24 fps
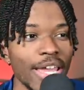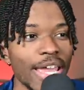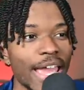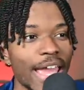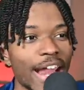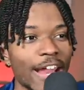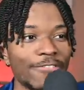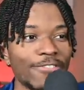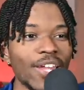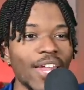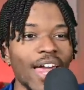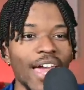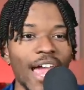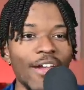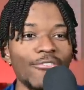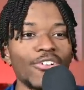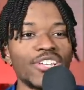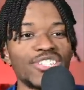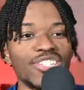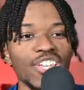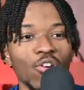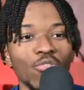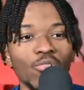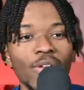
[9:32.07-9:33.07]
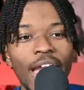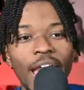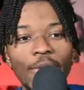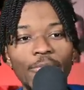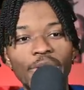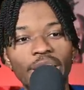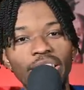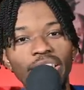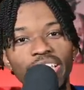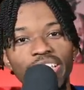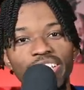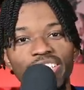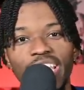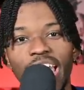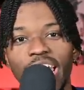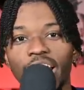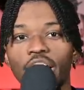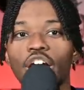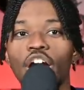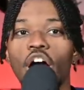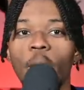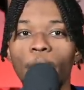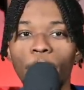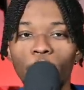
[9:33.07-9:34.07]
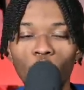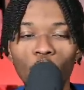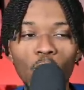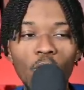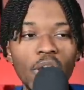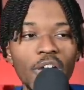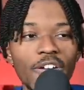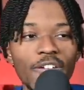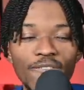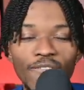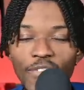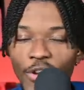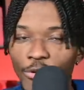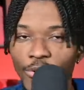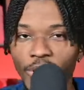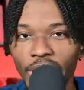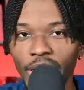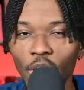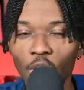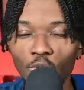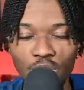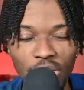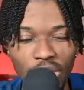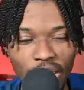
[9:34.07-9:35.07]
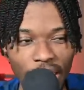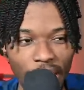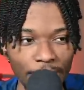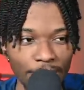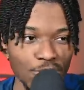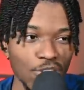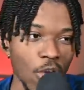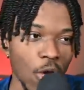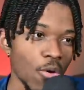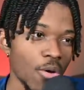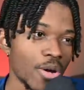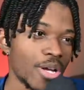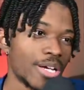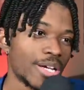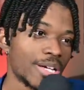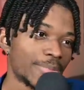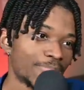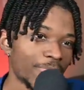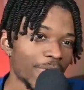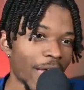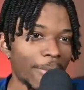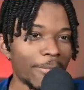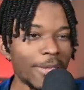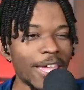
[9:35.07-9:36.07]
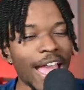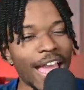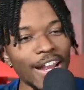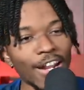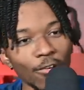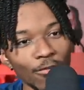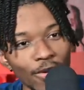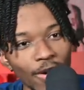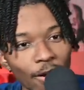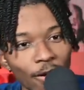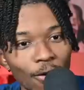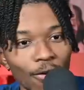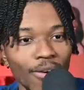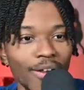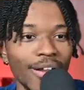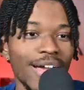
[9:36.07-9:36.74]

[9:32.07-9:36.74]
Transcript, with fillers: And I feel like every single night we at least got a couple very close games. So, I mean, I don't know.